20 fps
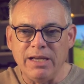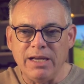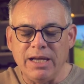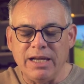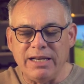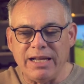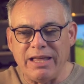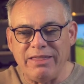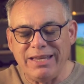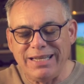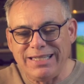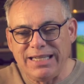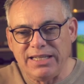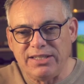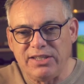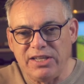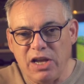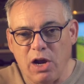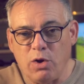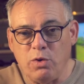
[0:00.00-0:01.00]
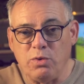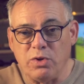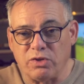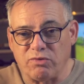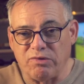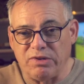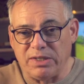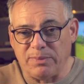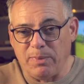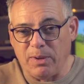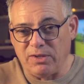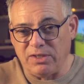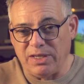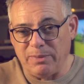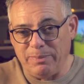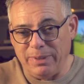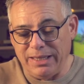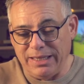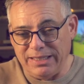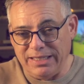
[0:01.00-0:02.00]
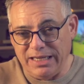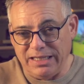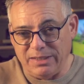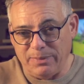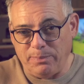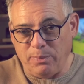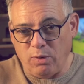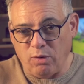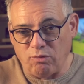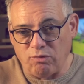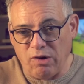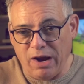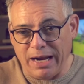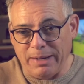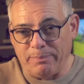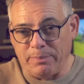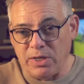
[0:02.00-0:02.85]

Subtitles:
Now, this is the owner's responsibility to put right,